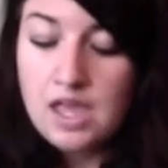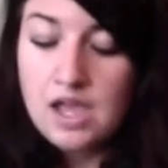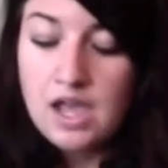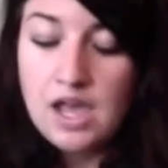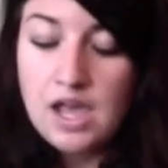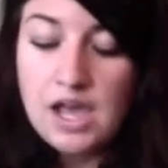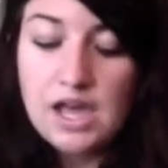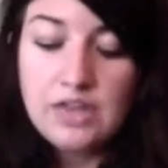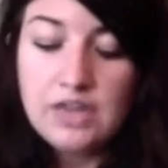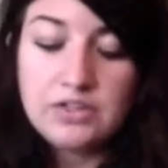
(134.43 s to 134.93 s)

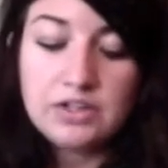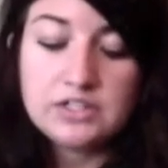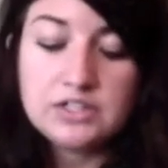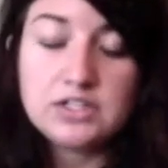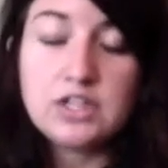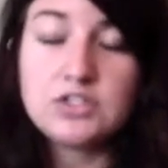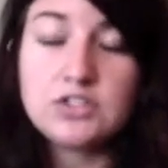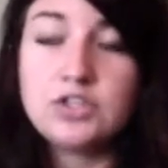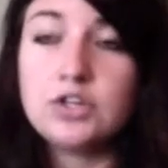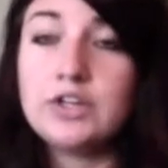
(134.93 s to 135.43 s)

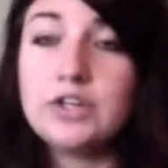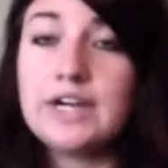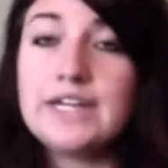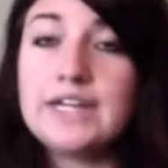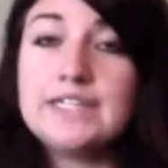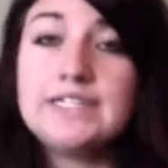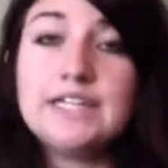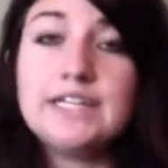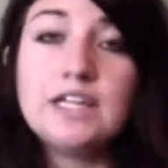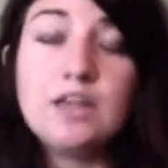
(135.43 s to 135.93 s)
There's also a
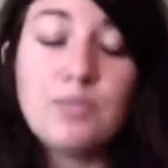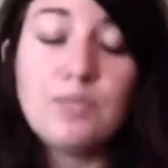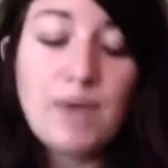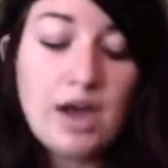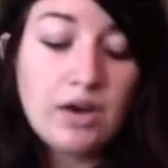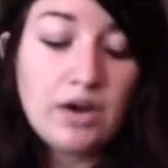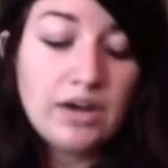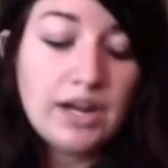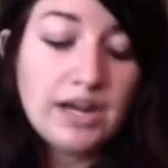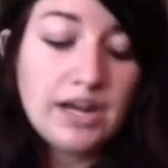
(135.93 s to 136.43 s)
great deal
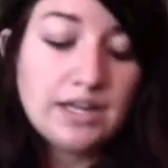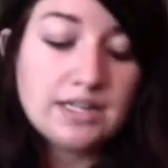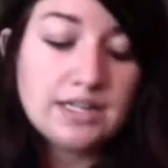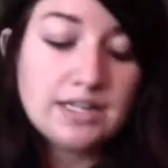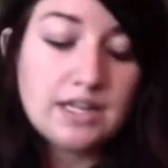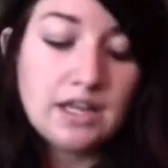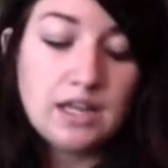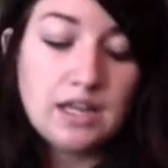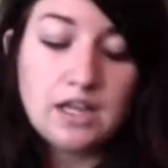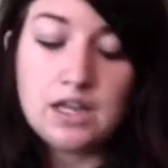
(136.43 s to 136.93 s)
about
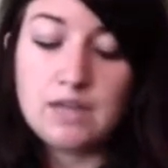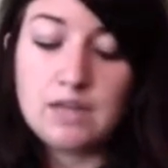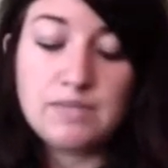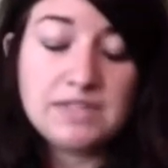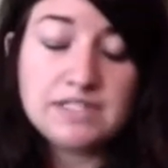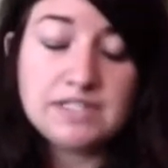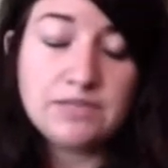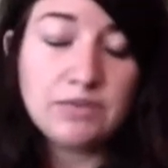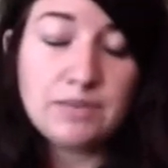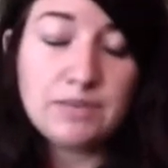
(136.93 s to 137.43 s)
it,
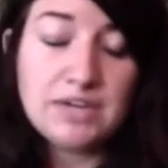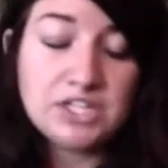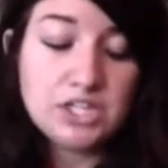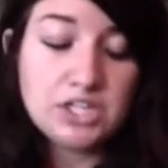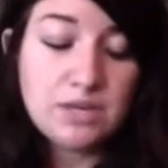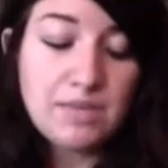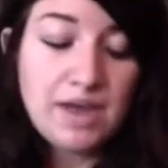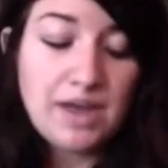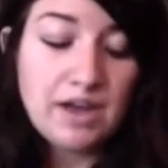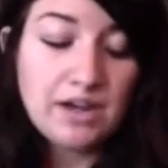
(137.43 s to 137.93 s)

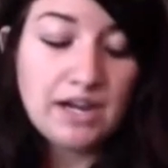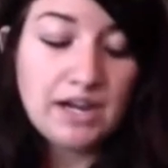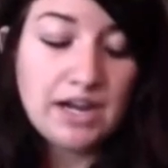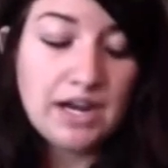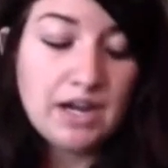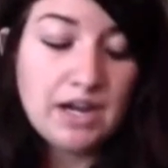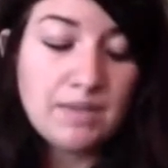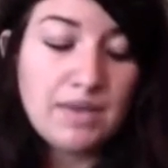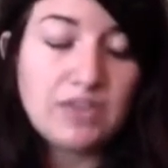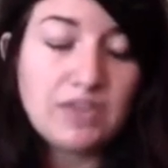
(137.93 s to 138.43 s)
misinformation about
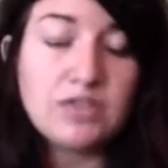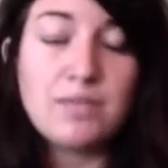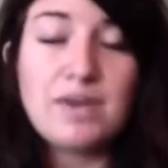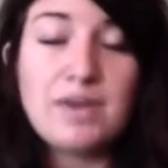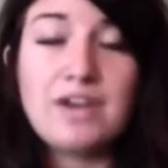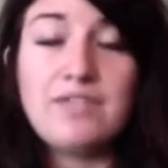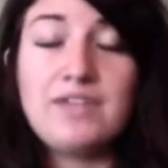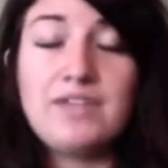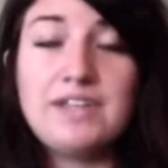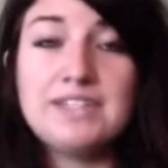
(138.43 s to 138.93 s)
it, and about the
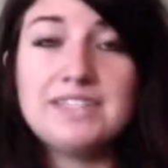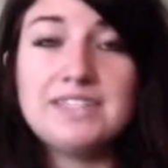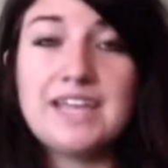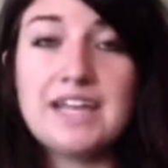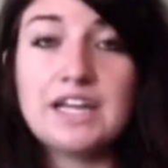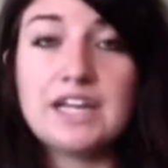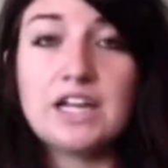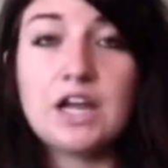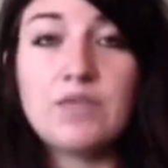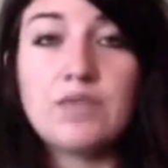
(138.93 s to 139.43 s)
benefits
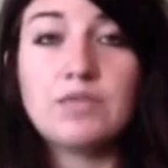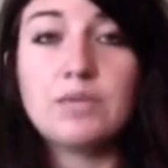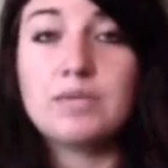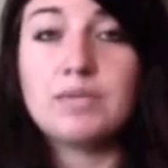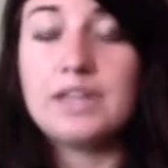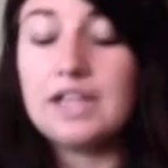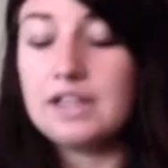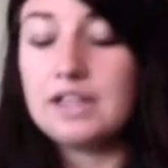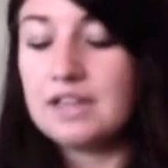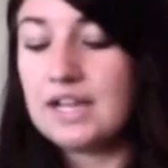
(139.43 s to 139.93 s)
that could come
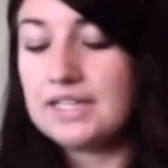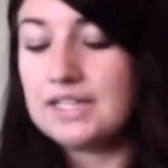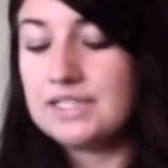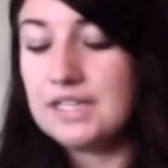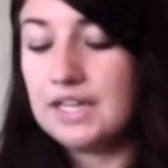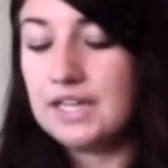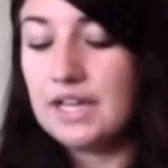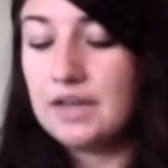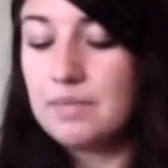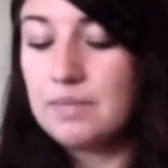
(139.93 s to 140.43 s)
from
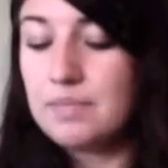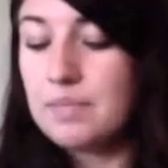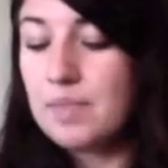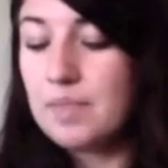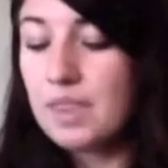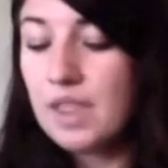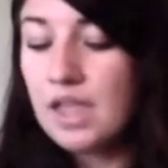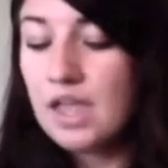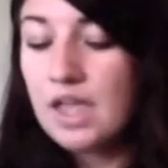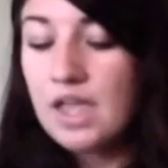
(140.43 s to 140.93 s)
legalizing it.
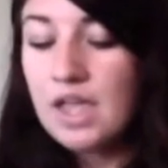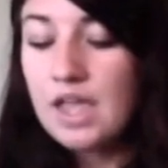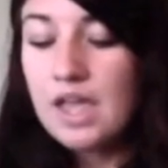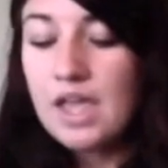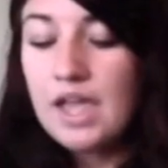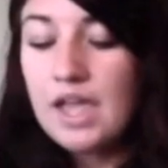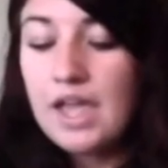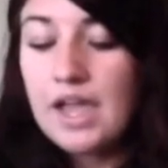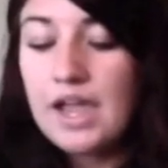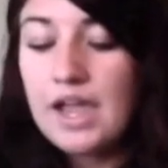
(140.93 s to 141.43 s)

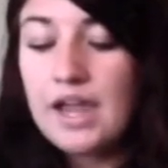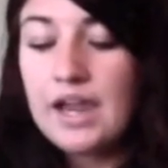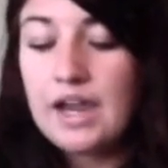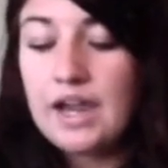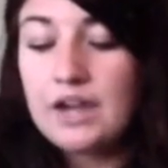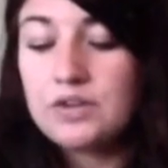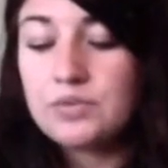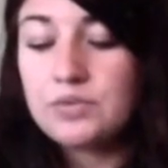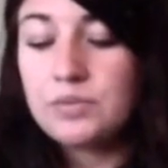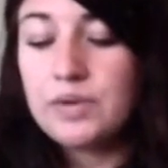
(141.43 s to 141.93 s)

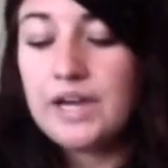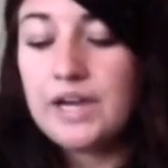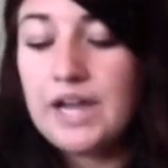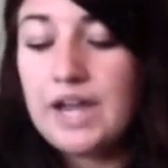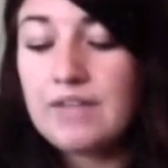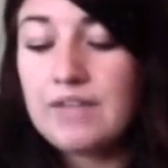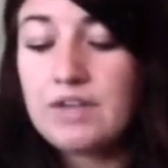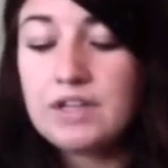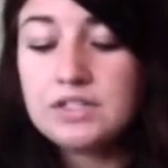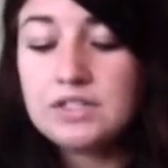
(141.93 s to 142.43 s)
And we
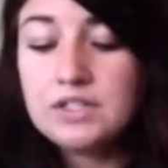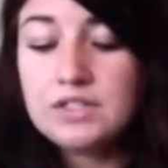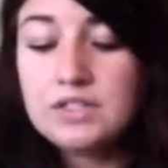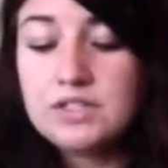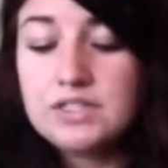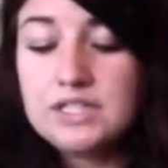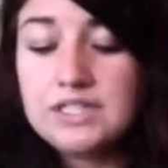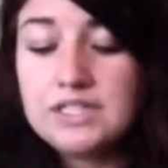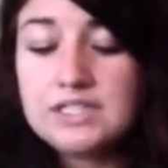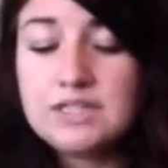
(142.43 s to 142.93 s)
have also
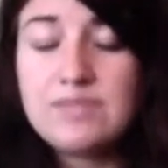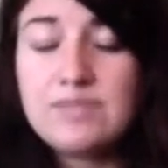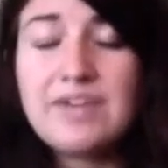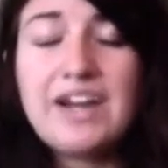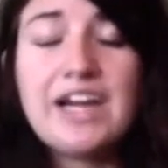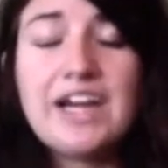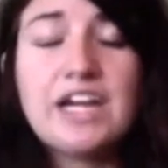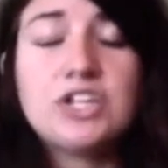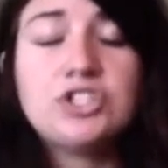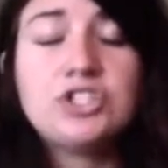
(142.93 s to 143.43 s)
seen some
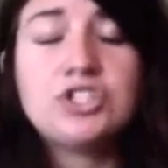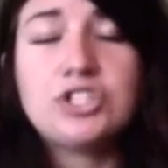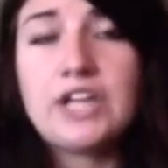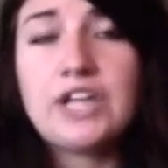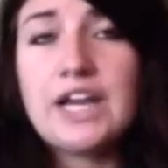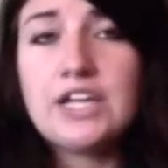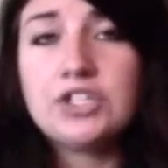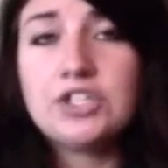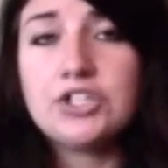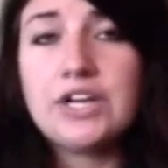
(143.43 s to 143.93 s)
very
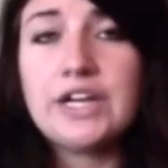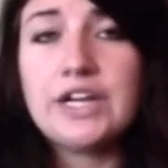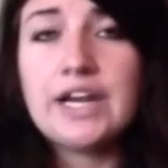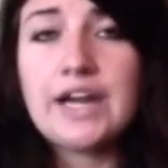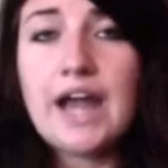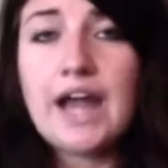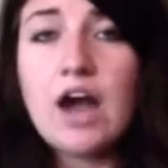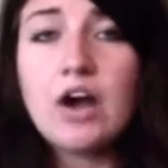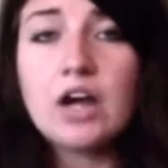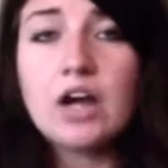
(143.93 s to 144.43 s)

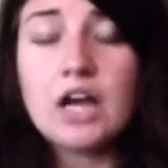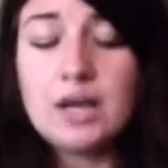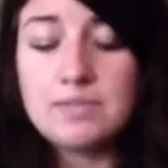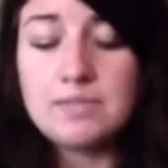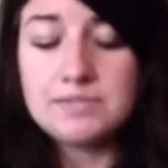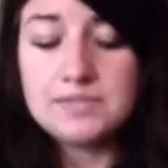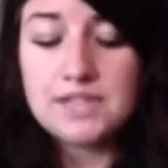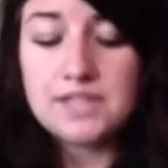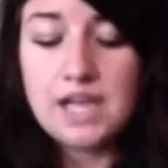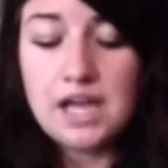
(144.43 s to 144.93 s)
intriguing outcomes